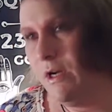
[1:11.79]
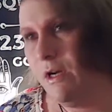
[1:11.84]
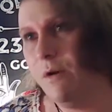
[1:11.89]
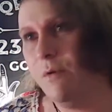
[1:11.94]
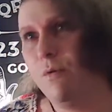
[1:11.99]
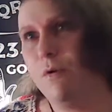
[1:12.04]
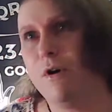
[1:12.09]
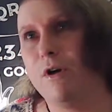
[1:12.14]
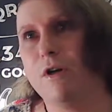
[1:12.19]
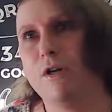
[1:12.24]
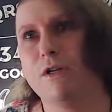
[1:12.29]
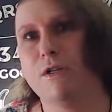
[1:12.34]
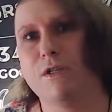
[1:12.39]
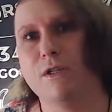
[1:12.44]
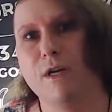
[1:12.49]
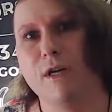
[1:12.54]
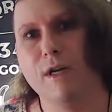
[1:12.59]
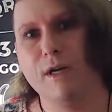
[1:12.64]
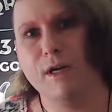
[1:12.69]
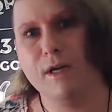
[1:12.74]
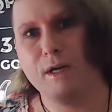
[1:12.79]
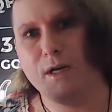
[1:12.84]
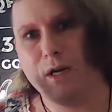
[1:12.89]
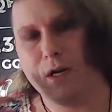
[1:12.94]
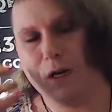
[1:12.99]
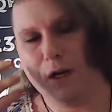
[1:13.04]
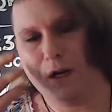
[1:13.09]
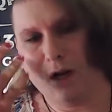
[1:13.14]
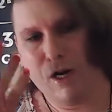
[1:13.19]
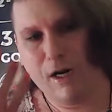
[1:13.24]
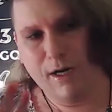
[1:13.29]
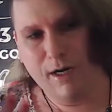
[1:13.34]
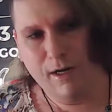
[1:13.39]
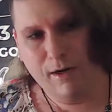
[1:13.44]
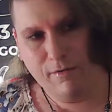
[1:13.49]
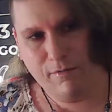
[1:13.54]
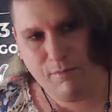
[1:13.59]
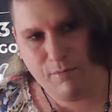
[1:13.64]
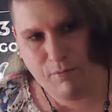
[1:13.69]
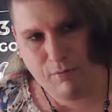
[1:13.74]
we're going to say a kind of
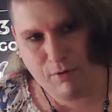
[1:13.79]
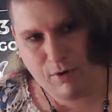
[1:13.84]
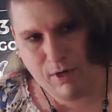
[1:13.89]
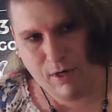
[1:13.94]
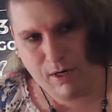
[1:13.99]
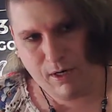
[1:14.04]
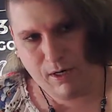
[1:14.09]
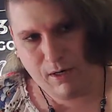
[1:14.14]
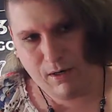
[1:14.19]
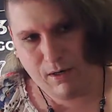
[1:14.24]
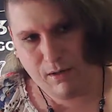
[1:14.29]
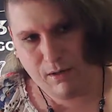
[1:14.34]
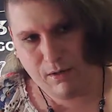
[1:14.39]
prayer